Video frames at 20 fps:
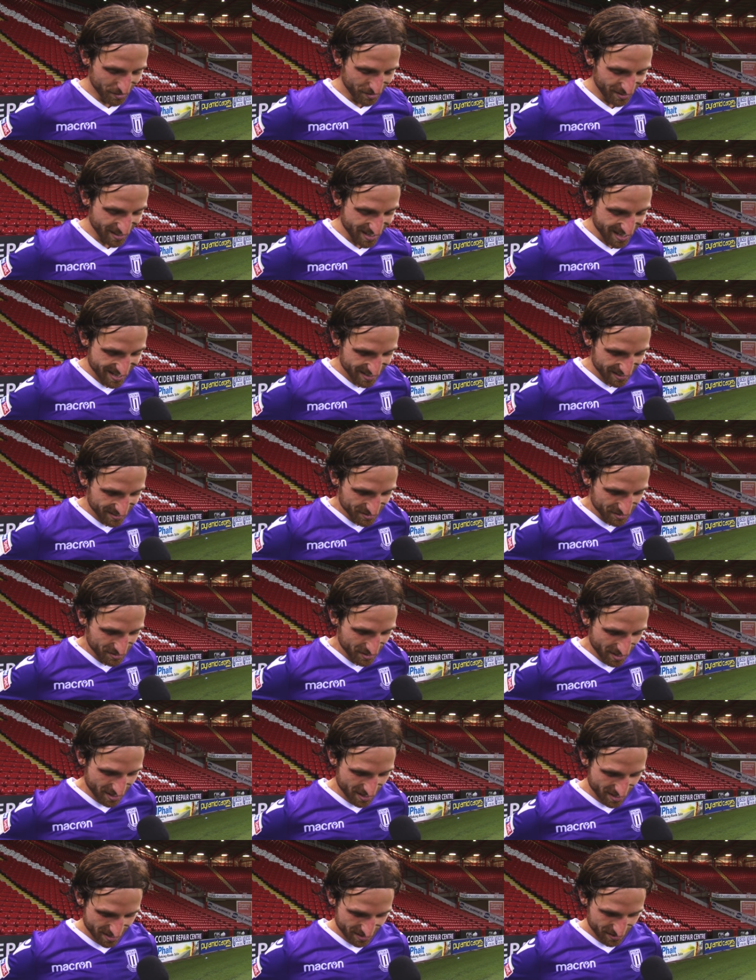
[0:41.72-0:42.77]
yeah, it's
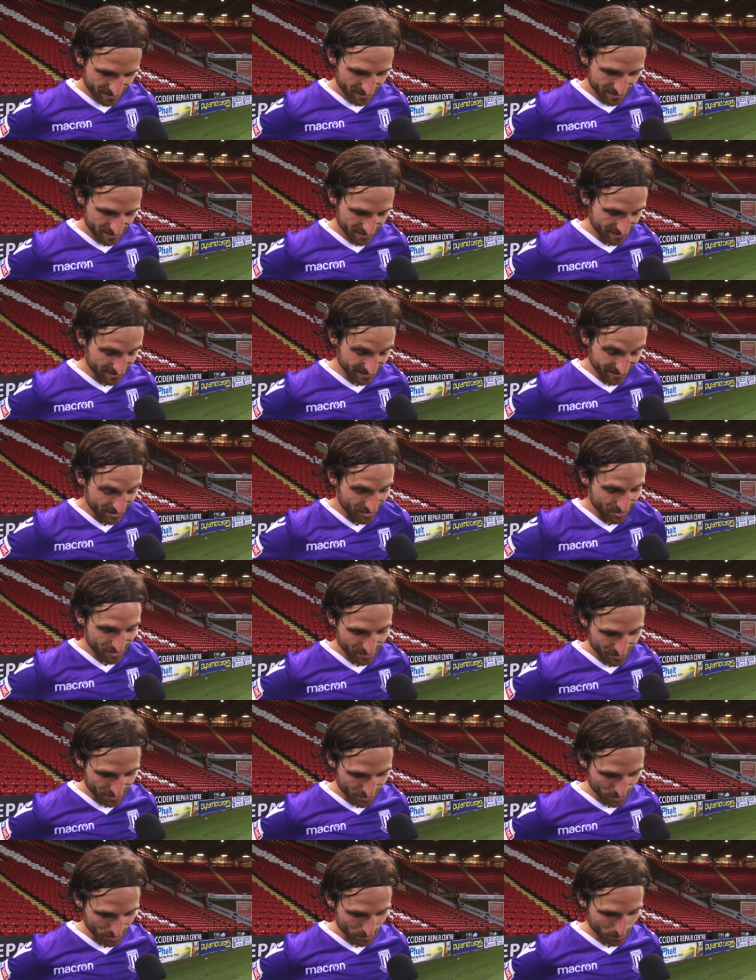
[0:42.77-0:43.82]
uh, it's
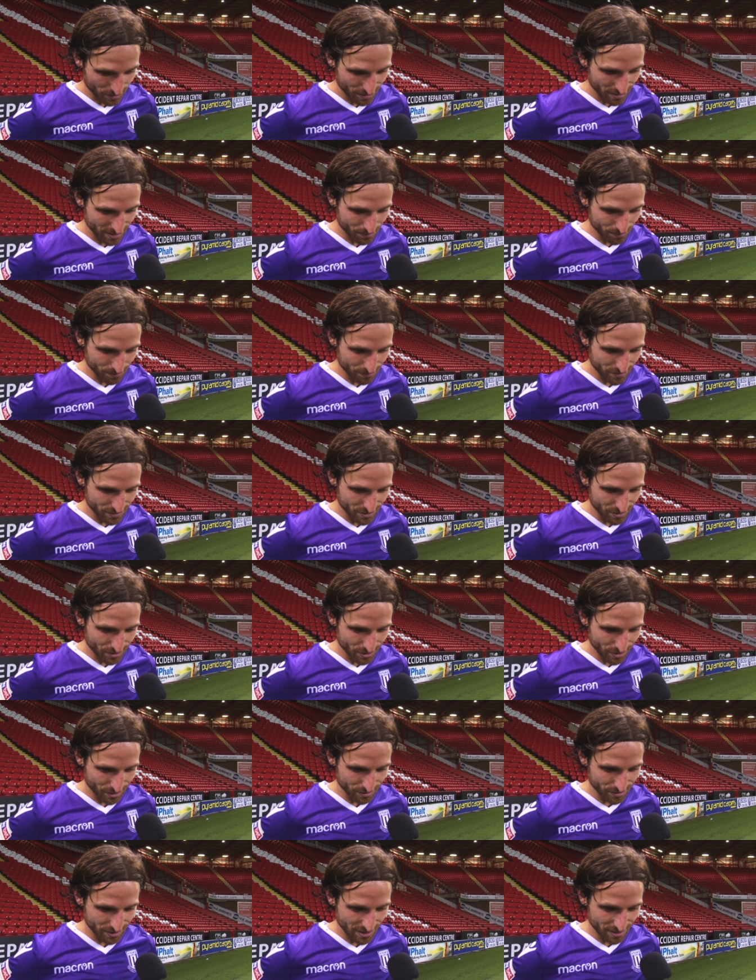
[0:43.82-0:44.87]
it's just one of them. You
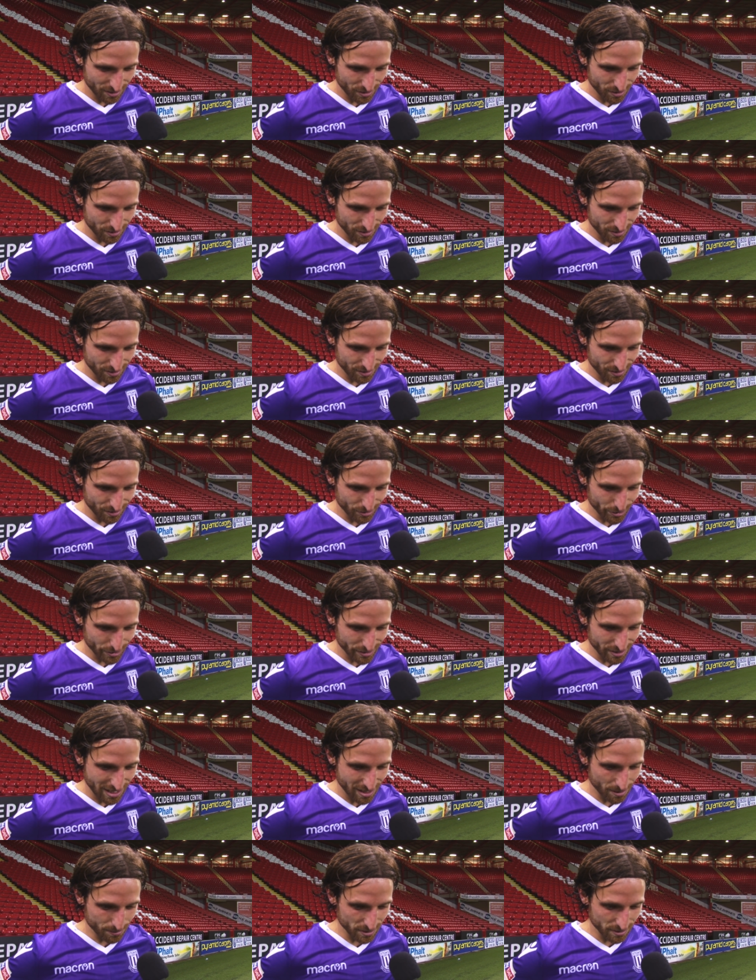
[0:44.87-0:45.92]
know, they, you've got
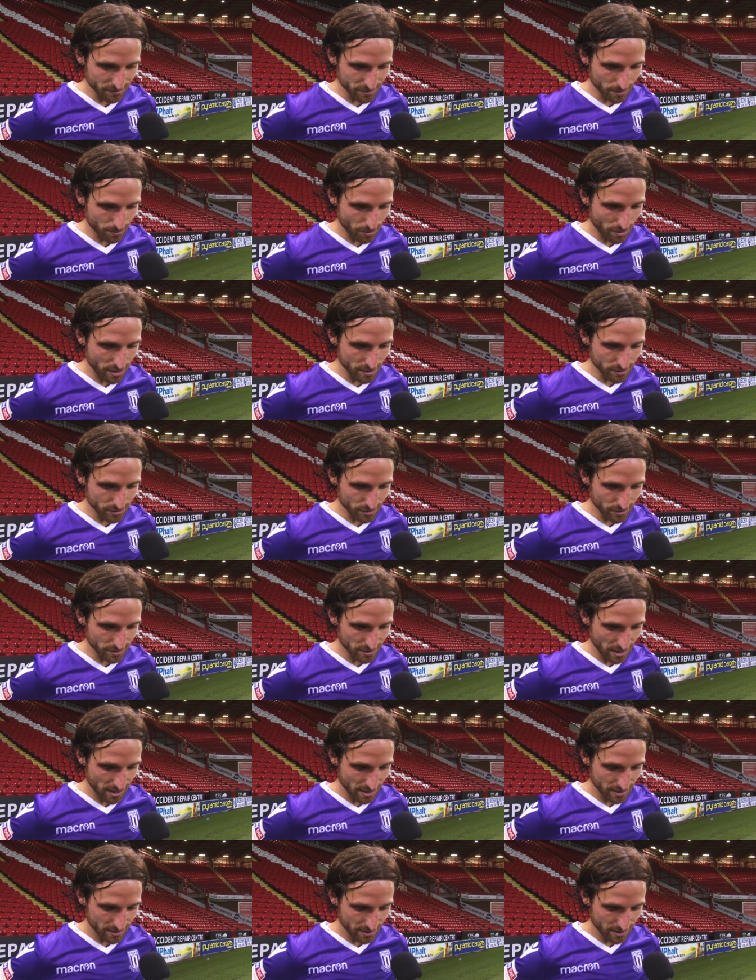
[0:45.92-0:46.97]
the element of surprise on your
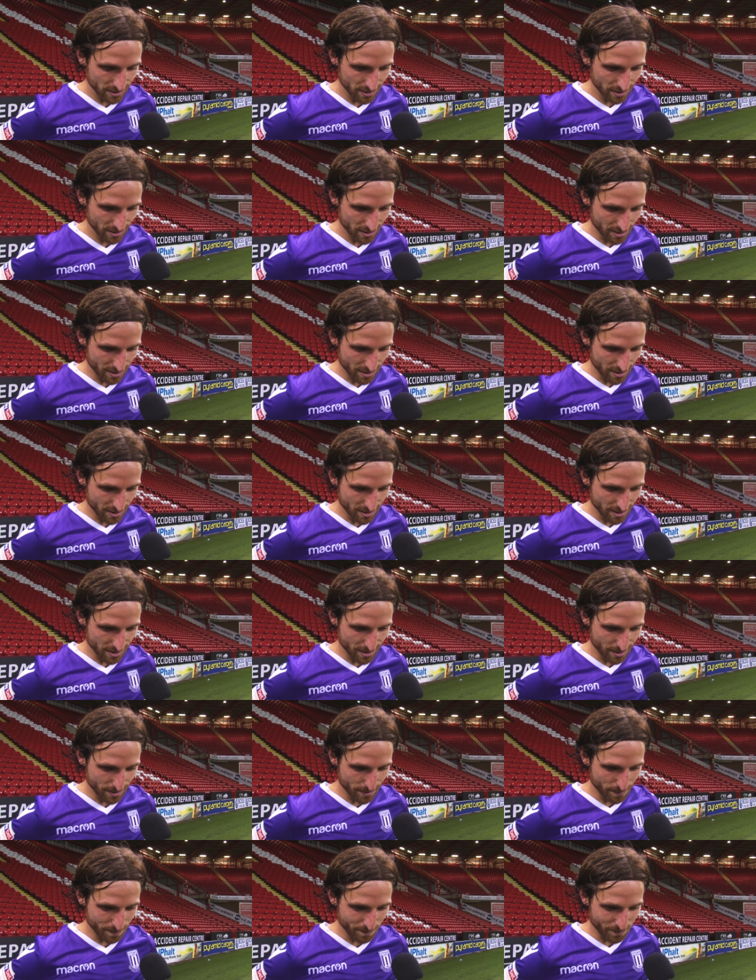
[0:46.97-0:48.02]
side.
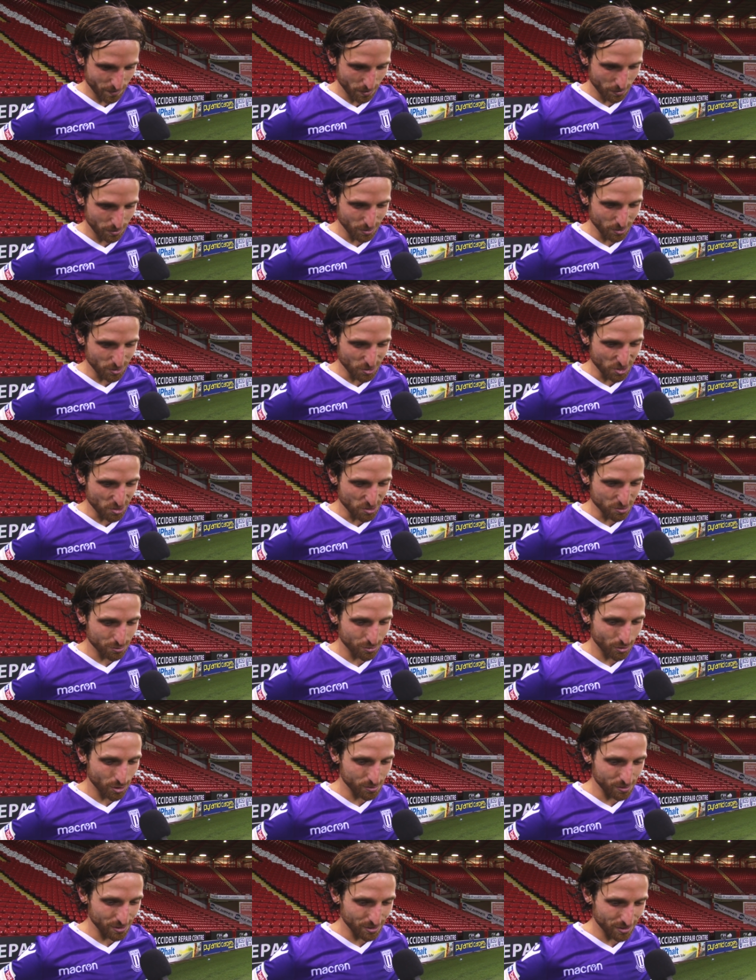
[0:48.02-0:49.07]
Um, I think you've got a good
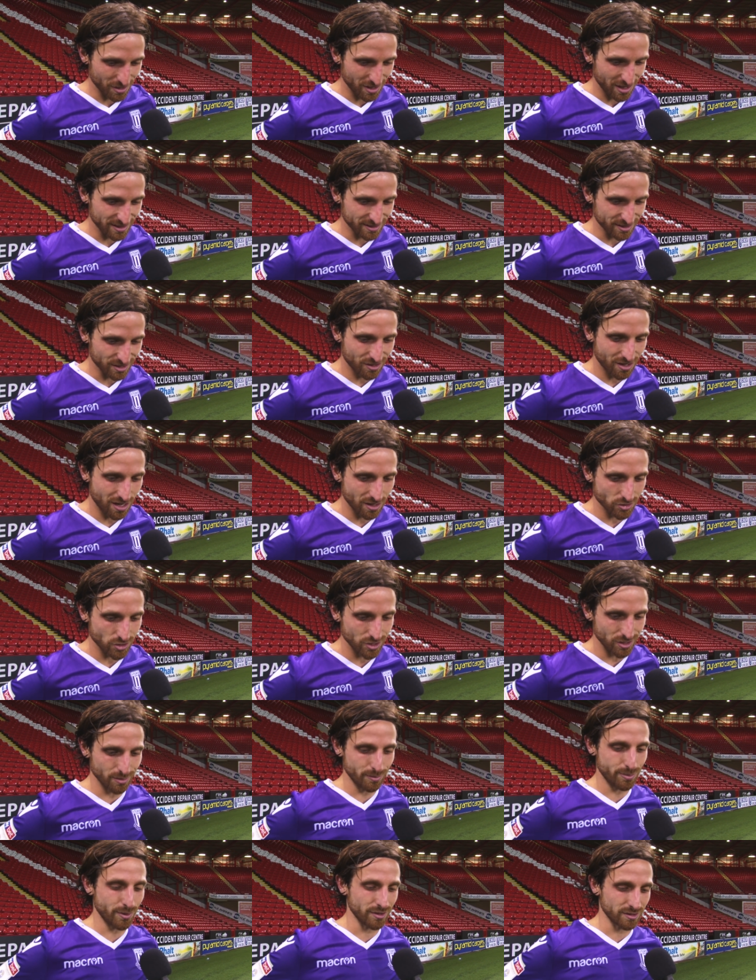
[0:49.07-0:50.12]
foil when you've got the likes of Crouchy
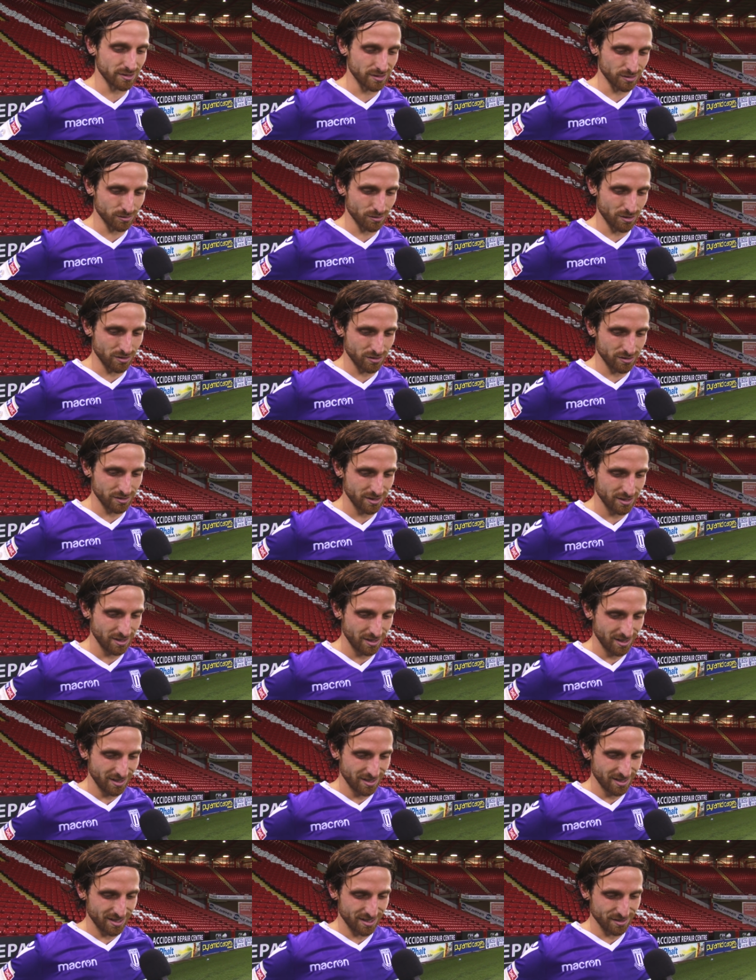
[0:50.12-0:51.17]
in the box as well.
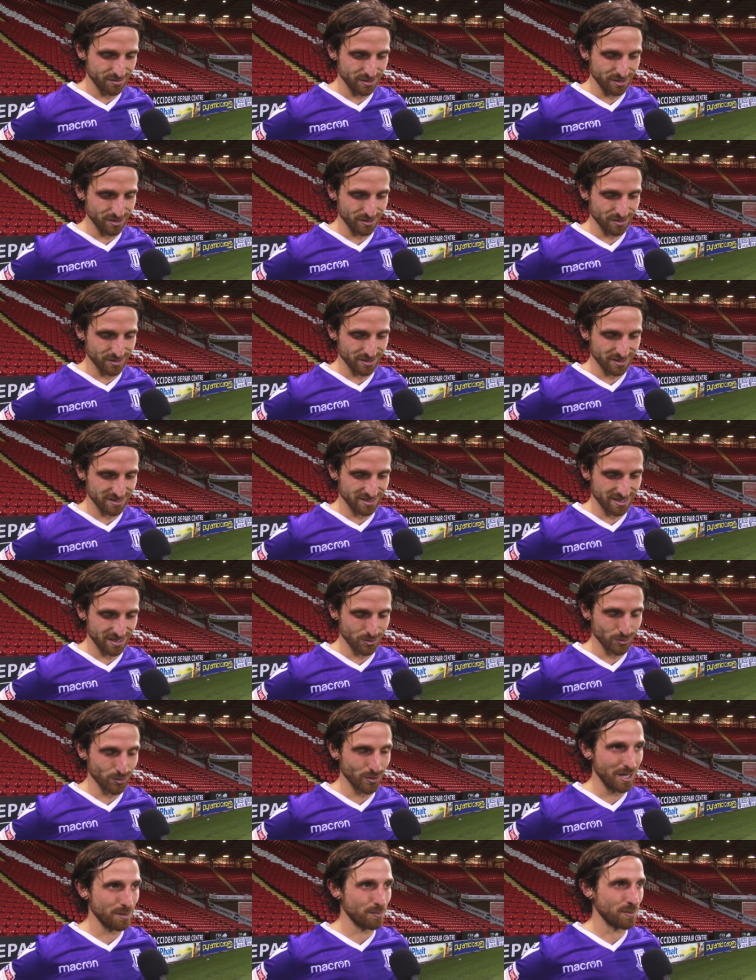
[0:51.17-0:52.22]
I think you can see
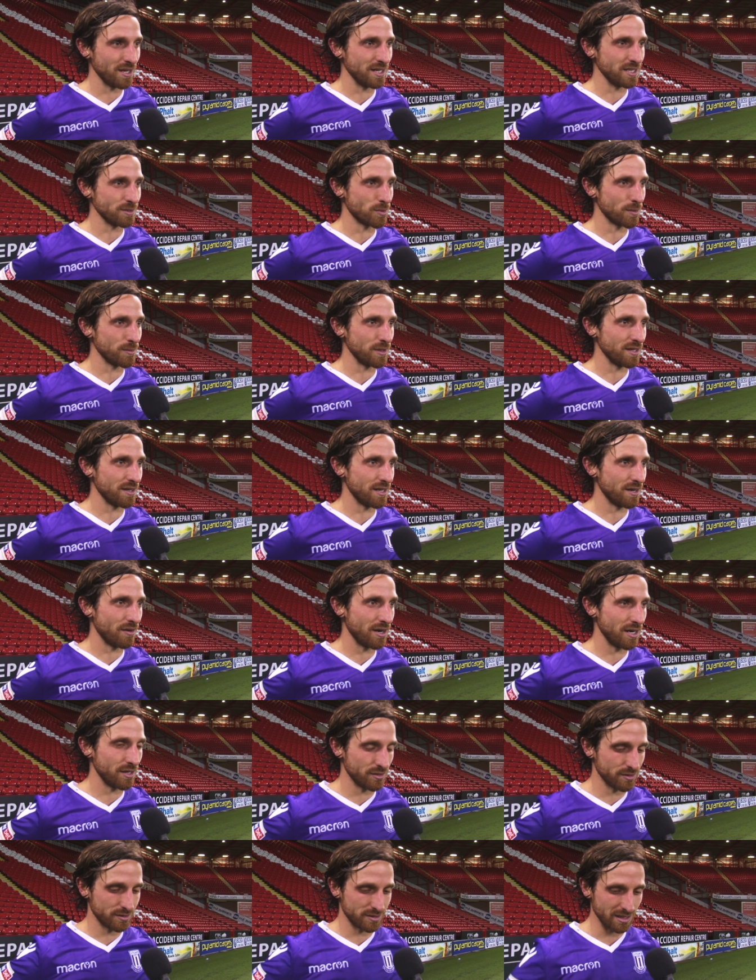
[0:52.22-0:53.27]
all their players probably had their
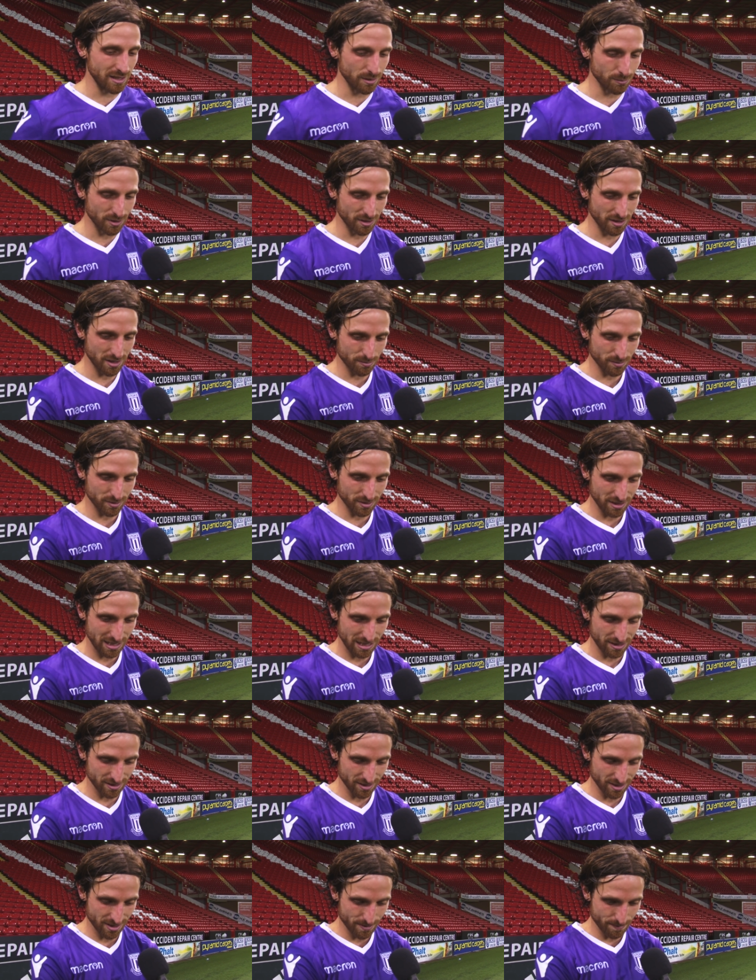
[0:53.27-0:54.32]
eye on dealing with him, and
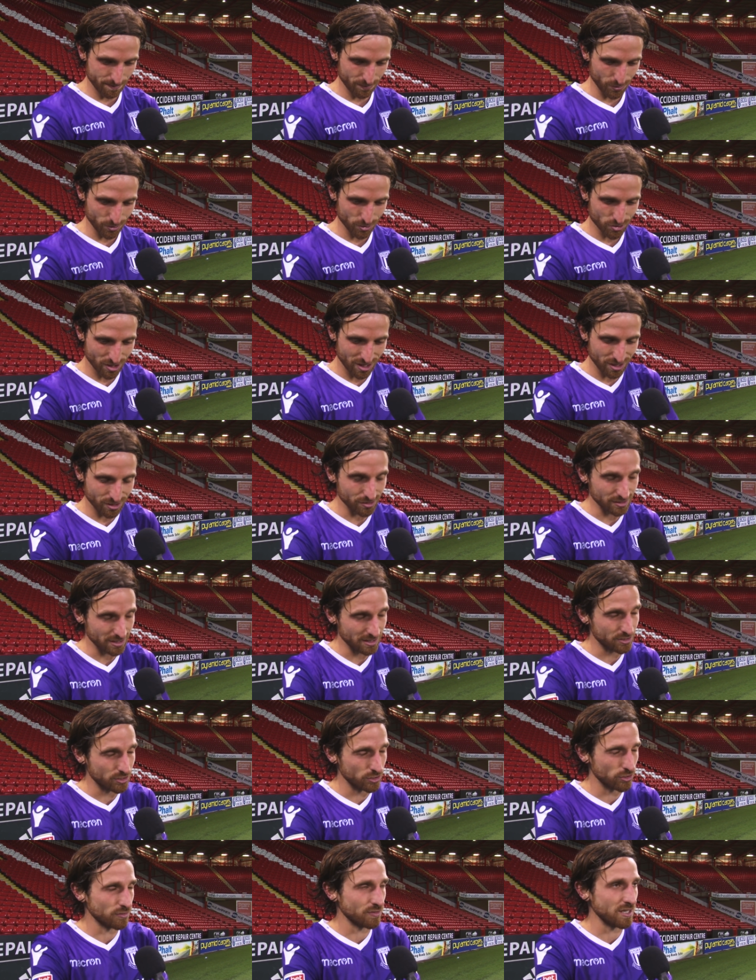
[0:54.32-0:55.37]
then um, you try and use that
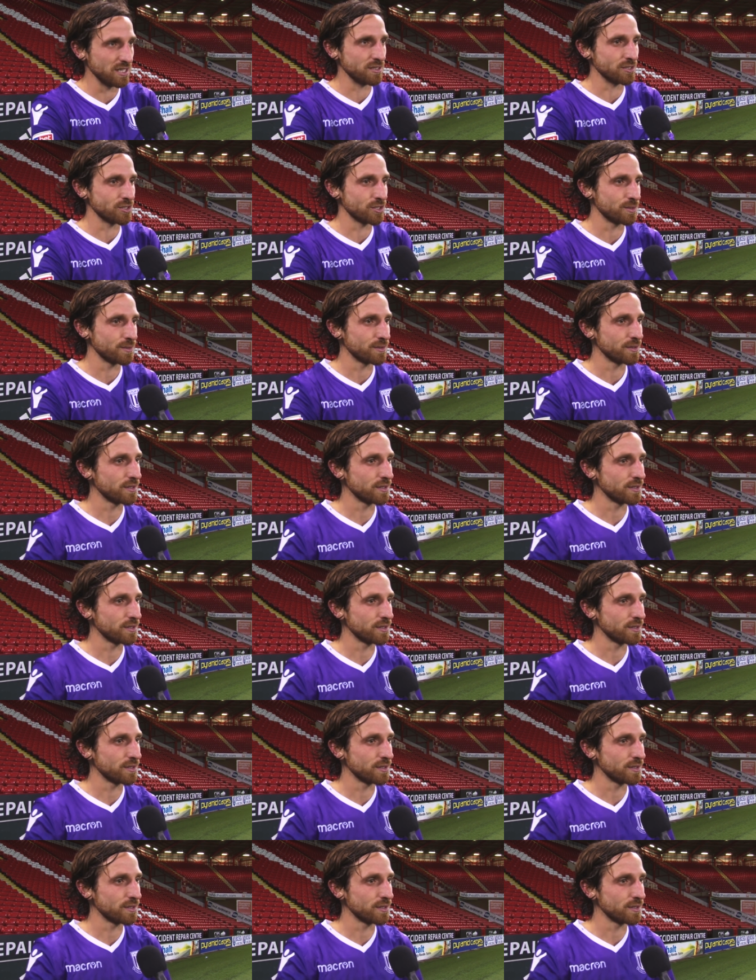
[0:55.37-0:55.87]
to your advantage